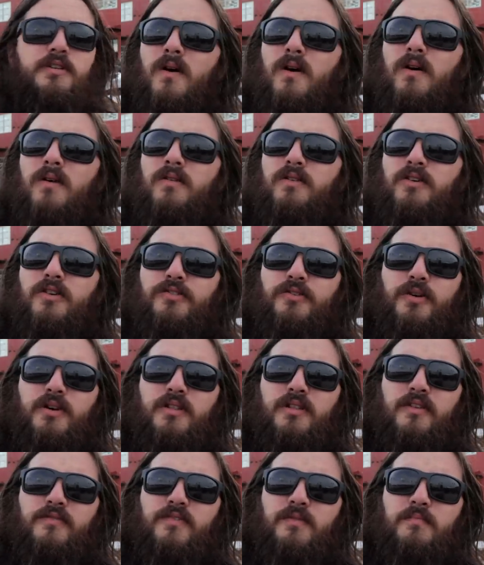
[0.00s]
All in all though, I
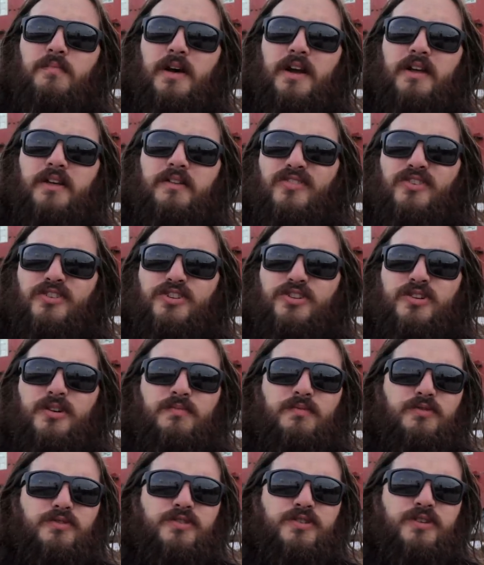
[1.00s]
love the bike. The
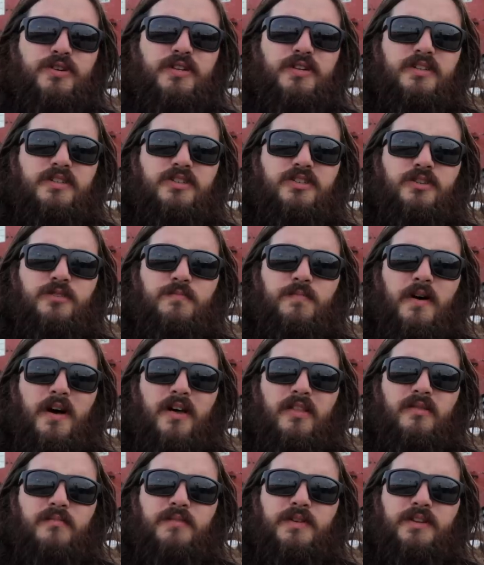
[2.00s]
triple trees do
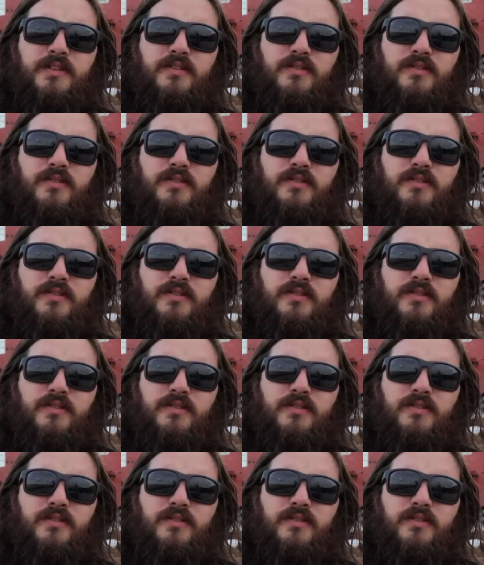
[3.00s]
bother me.